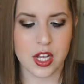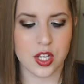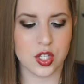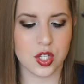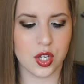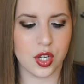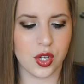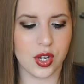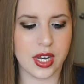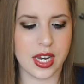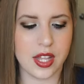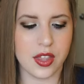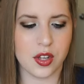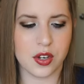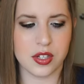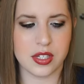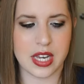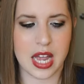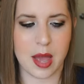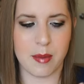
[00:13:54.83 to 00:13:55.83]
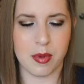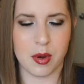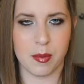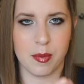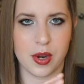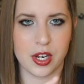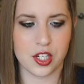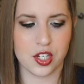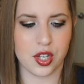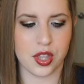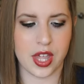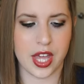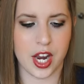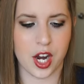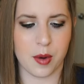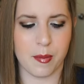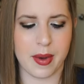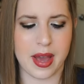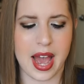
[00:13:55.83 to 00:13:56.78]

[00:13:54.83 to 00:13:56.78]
so you can either dab your brush there,